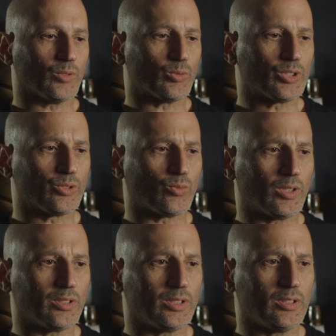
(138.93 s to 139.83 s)
which is one
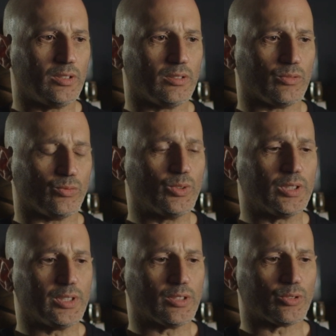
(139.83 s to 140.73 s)
of the
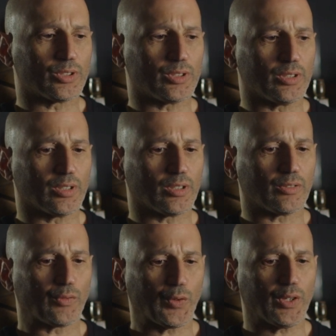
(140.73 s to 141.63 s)
really interesting
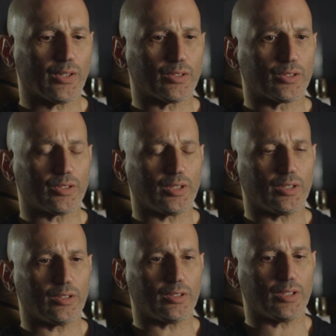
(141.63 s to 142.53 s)
things
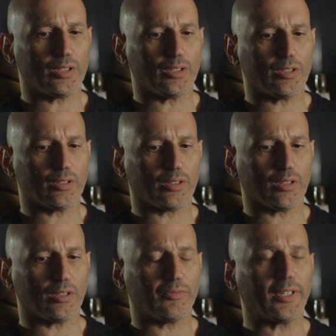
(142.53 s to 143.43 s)
in the
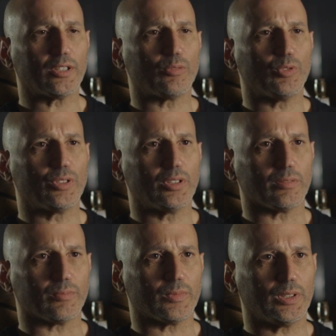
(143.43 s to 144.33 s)
Venice
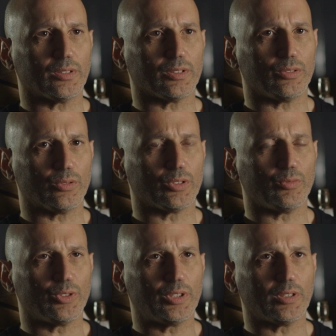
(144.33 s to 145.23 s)
Museum, the Doge
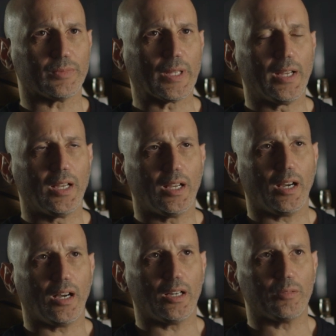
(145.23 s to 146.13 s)
Museum,
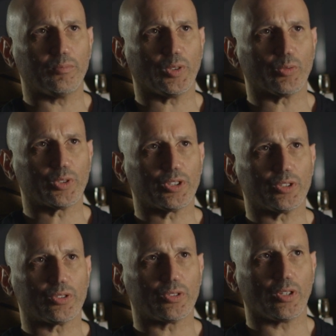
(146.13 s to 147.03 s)
which
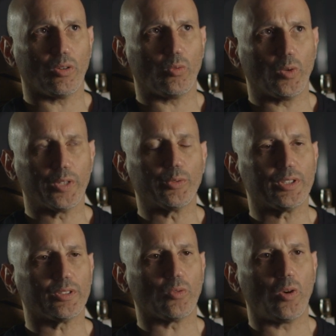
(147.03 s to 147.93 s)
is one
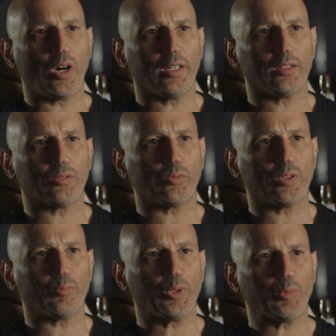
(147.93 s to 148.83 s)
reason why
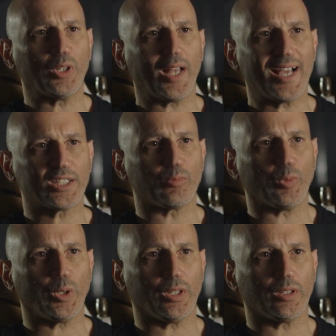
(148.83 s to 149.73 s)
when people ask
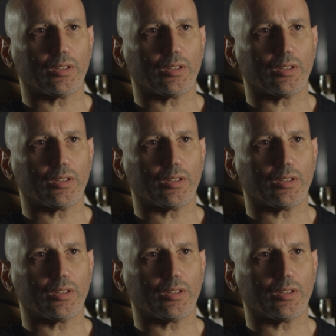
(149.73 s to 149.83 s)
me,